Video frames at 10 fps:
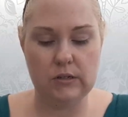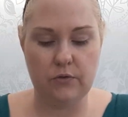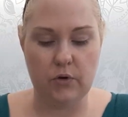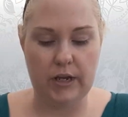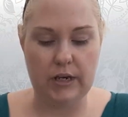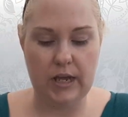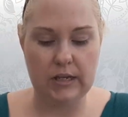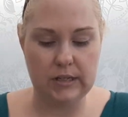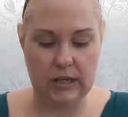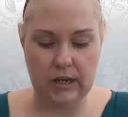for
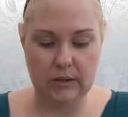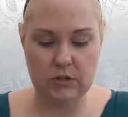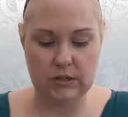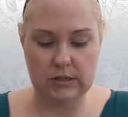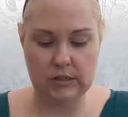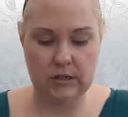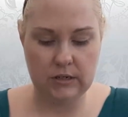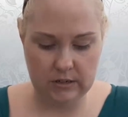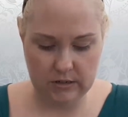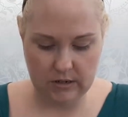Ines, and
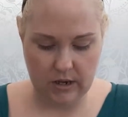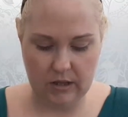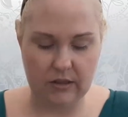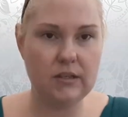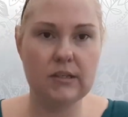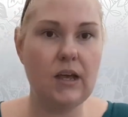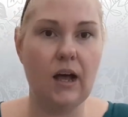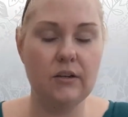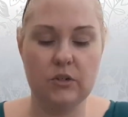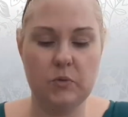this
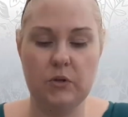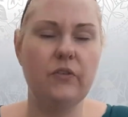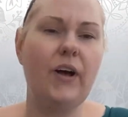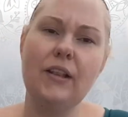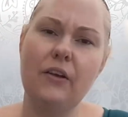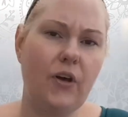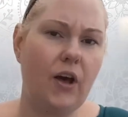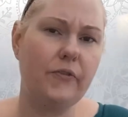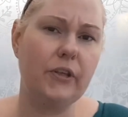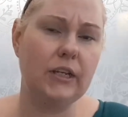color is beautiful. I love
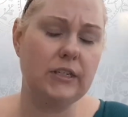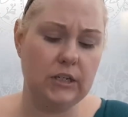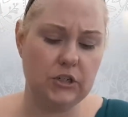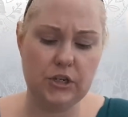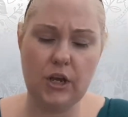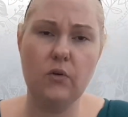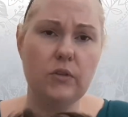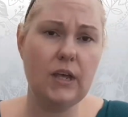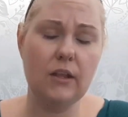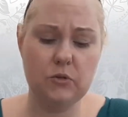Coffee Latte, as you know. The
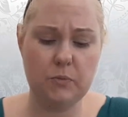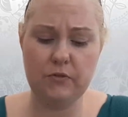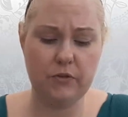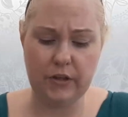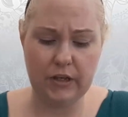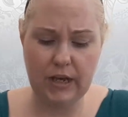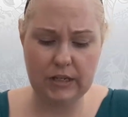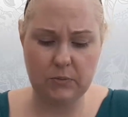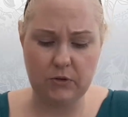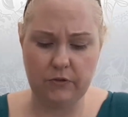color is beautiful, the cut's
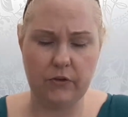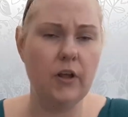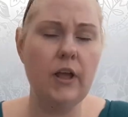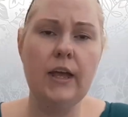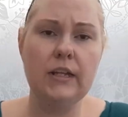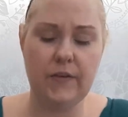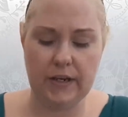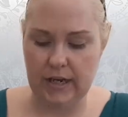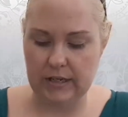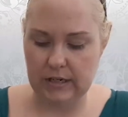beautiful, it's
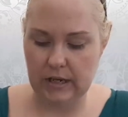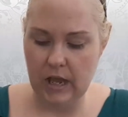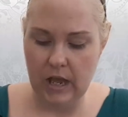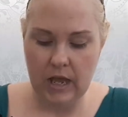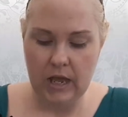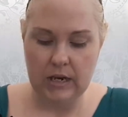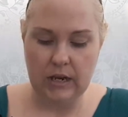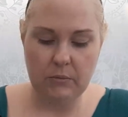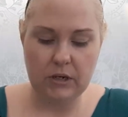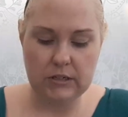fantastic. Now
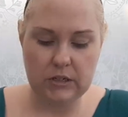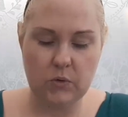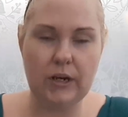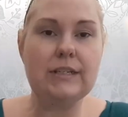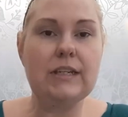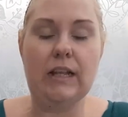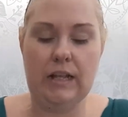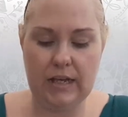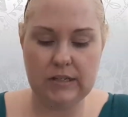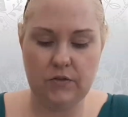I'm gonna do what I did in the
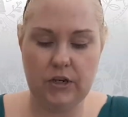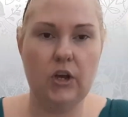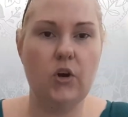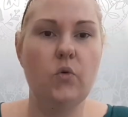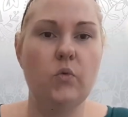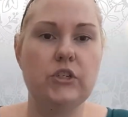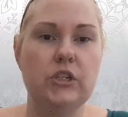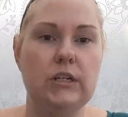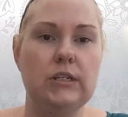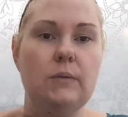last video, which
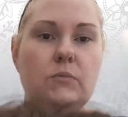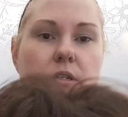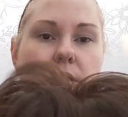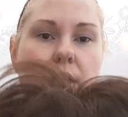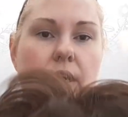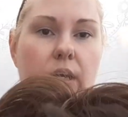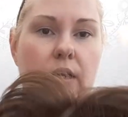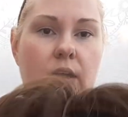is I'm just gonna